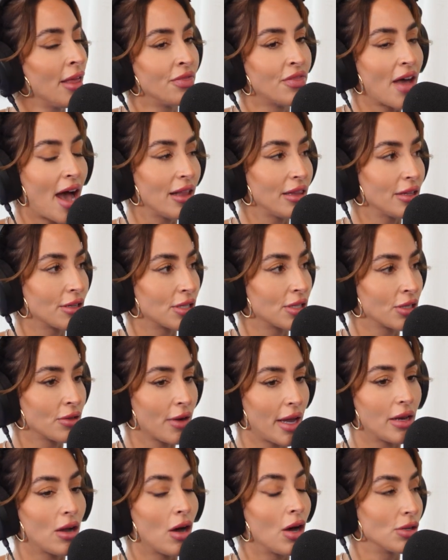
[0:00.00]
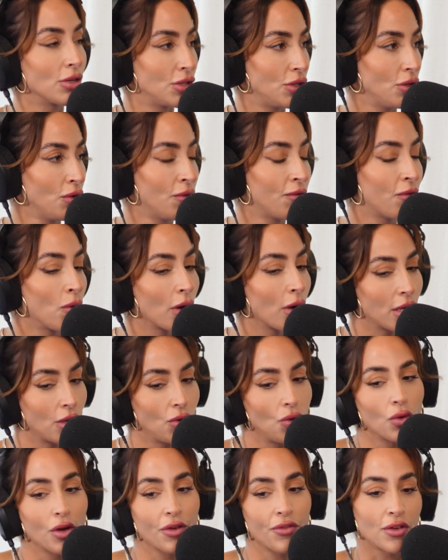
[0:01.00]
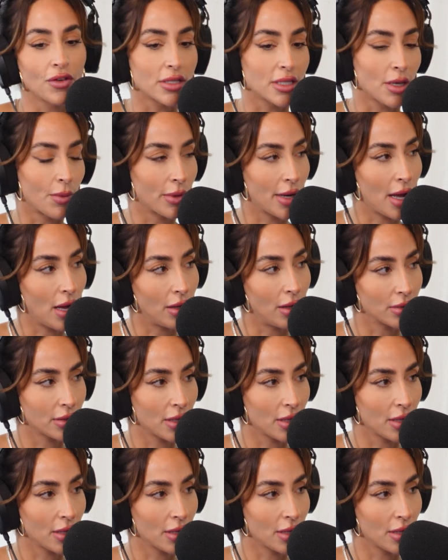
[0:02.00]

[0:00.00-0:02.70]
that looks great on you, for you, or for someone else.